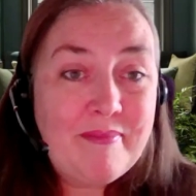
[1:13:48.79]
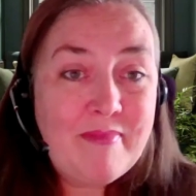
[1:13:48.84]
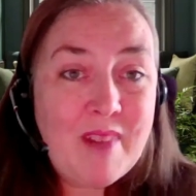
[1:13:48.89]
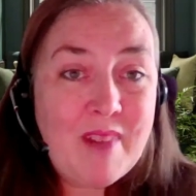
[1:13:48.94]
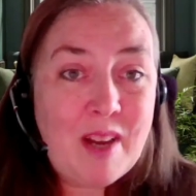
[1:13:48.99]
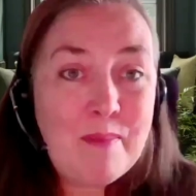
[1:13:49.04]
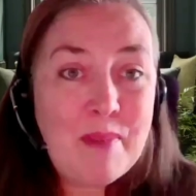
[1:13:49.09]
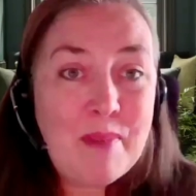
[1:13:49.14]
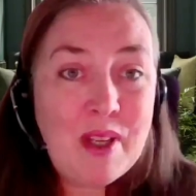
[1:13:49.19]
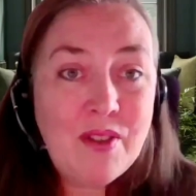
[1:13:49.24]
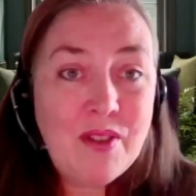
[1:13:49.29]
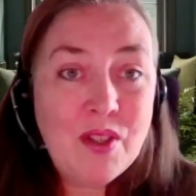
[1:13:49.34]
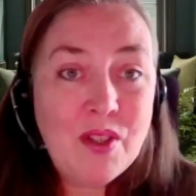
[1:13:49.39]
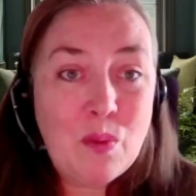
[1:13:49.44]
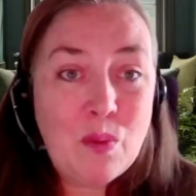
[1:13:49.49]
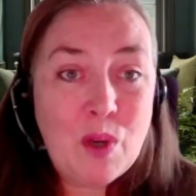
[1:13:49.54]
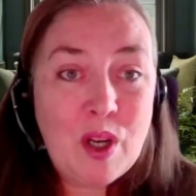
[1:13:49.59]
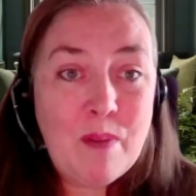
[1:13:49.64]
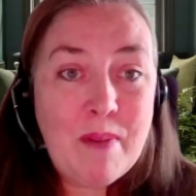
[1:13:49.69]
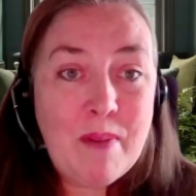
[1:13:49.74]
not being so
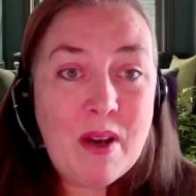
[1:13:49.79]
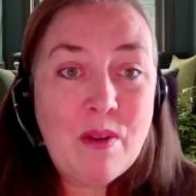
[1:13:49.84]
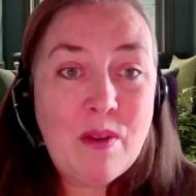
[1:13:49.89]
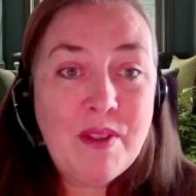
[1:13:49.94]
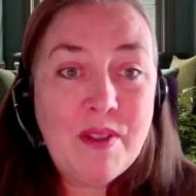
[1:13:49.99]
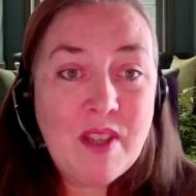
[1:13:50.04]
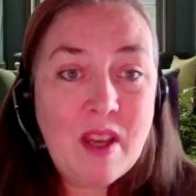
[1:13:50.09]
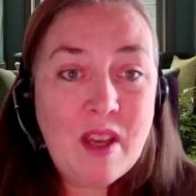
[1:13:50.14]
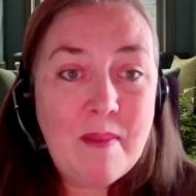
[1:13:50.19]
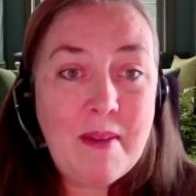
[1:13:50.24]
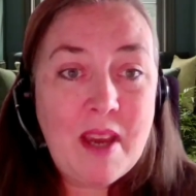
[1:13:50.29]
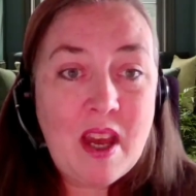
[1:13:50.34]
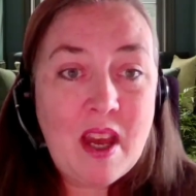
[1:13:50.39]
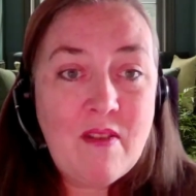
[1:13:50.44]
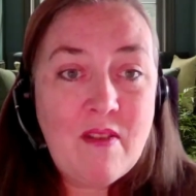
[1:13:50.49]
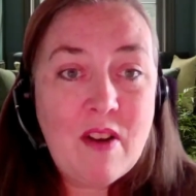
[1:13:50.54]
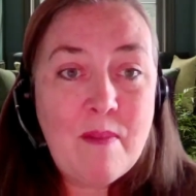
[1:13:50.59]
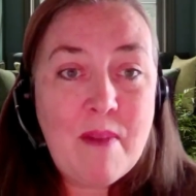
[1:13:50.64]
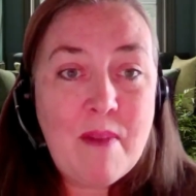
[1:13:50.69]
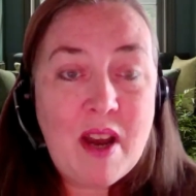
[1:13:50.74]
worried about what's coming out
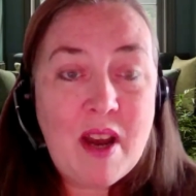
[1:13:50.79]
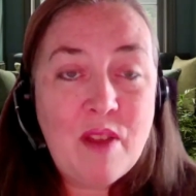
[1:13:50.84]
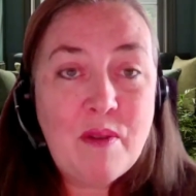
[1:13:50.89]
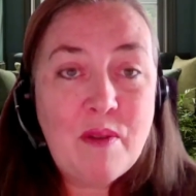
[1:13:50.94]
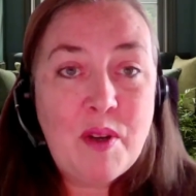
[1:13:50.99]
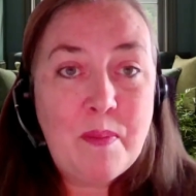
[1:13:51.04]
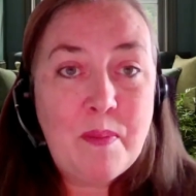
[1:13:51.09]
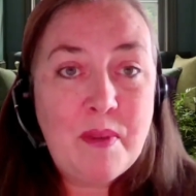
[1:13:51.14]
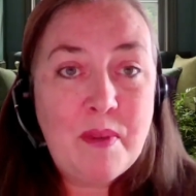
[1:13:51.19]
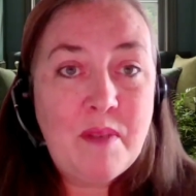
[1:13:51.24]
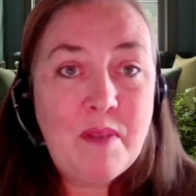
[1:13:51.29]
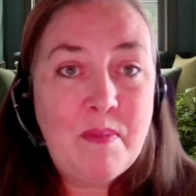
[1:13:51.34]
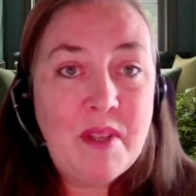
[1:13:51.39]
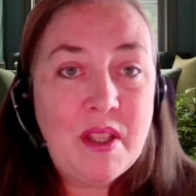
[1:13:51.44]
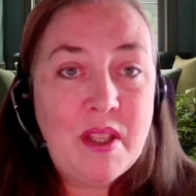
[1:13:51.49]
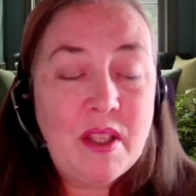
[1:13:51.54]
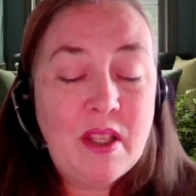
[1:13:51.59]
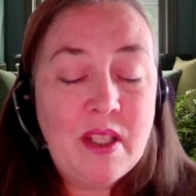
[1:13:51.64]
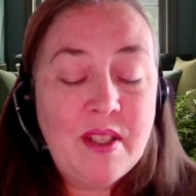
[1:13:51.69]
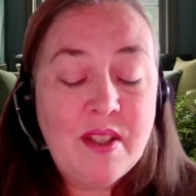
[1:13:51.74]
of our mouth, but to be
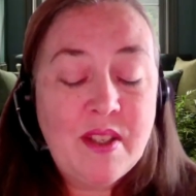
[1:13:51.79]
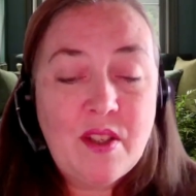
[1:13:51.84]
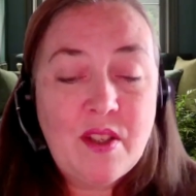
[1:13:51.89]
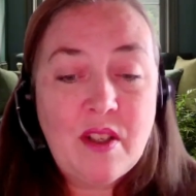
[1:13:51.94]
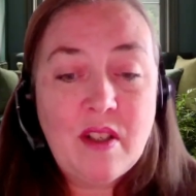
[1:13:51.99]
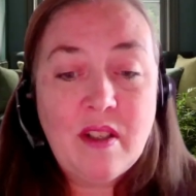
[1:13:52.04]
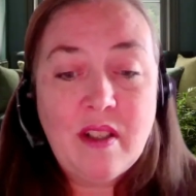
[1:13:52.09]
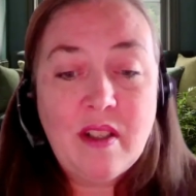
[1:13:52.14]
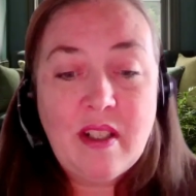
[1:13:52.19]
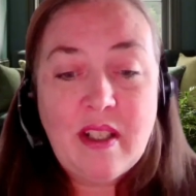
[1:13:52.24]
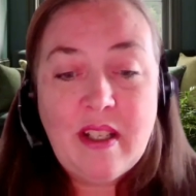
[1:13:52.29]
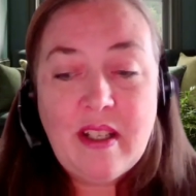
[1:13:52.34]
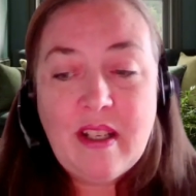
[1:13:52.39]
the listener.